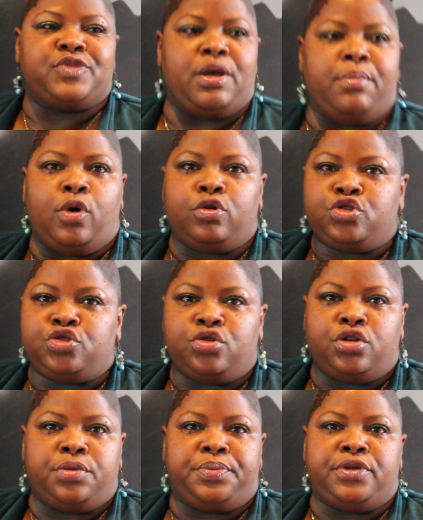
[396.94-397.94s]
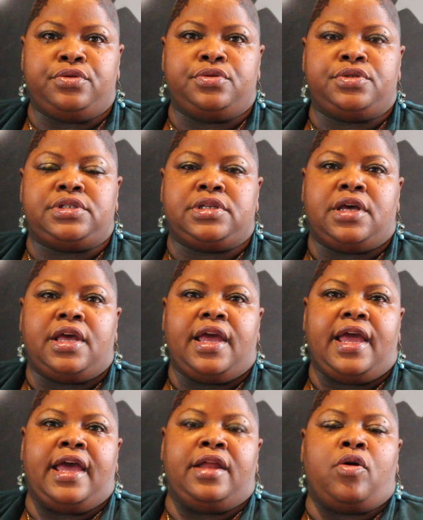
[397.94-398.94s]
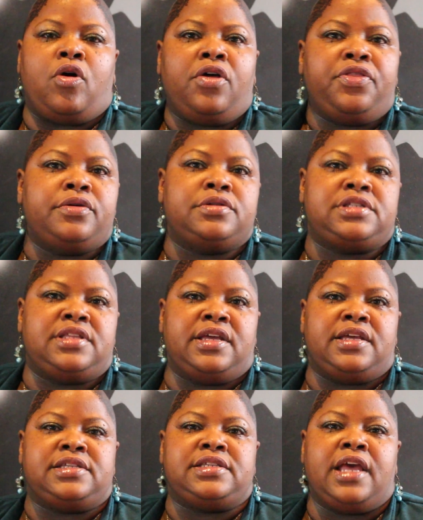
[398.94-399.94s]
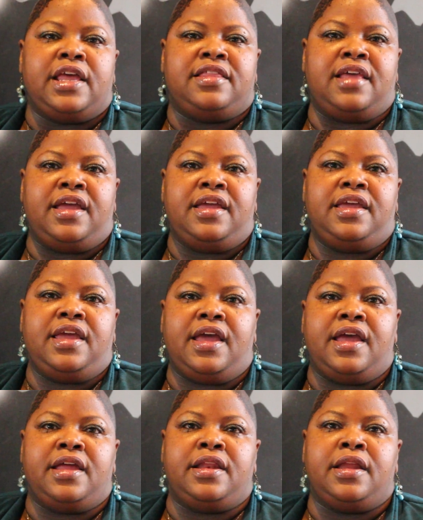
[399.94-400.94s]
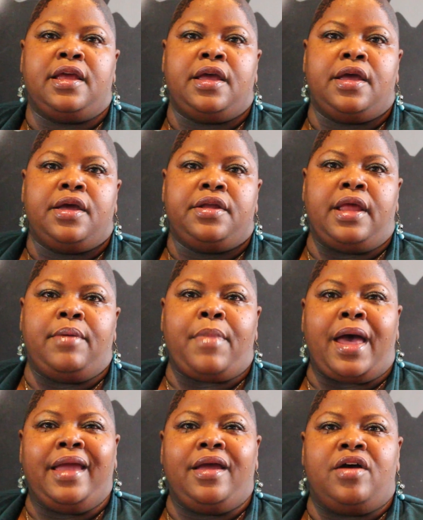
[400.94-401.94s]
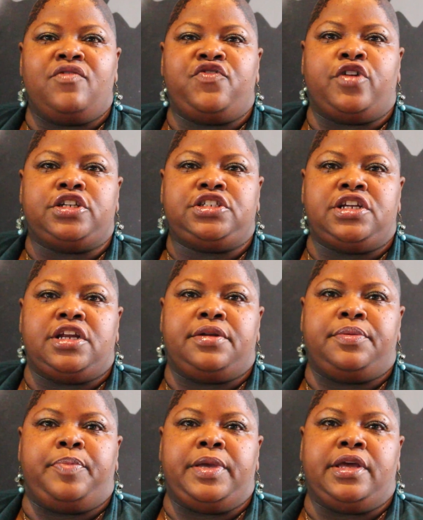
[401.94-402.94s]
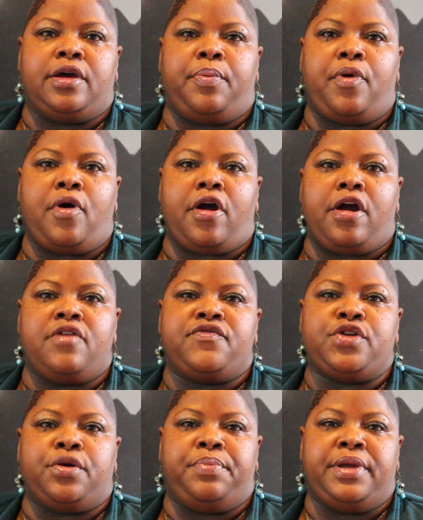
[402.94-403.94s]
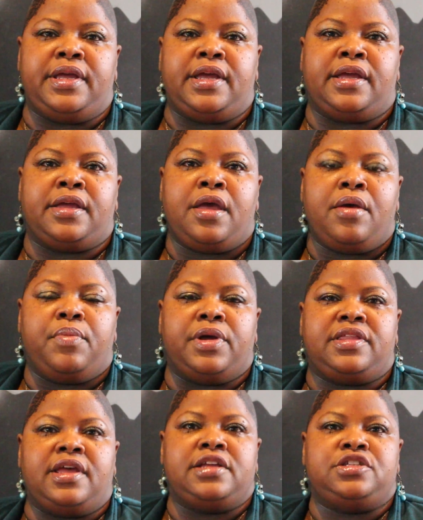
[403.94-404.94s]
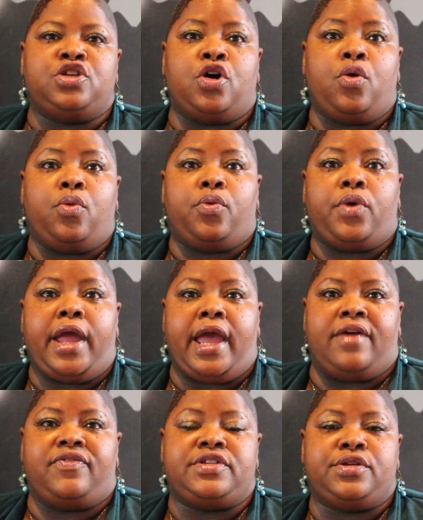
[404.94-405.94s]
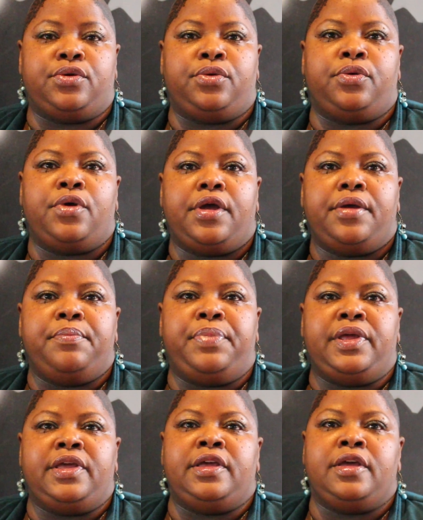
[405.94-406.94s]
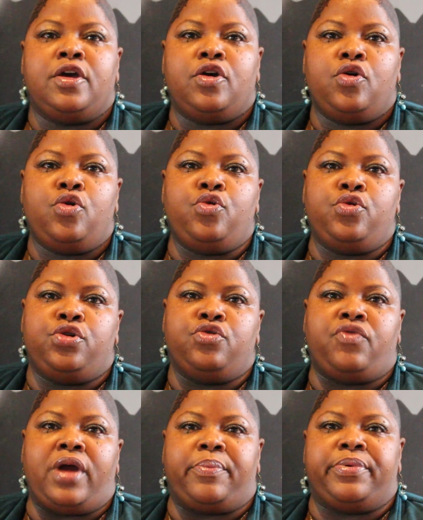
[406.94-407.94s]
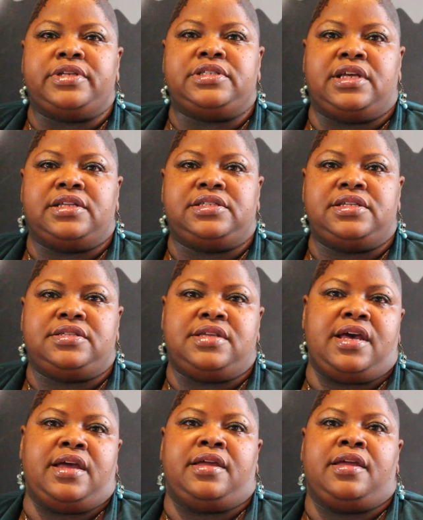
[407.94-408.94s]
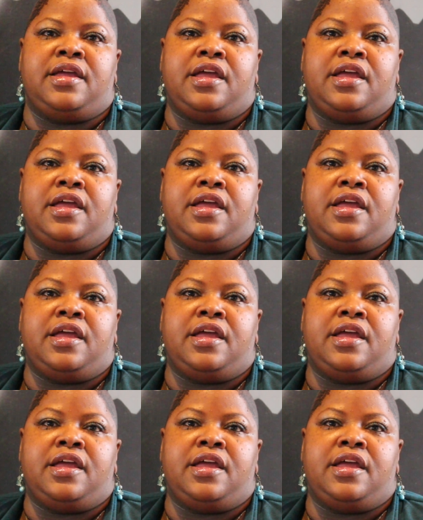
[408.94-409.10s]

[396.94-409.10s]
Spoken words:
emotional abuse, and all those things, they might unfortunately be a part of your being, but they don't have to be who you represent today.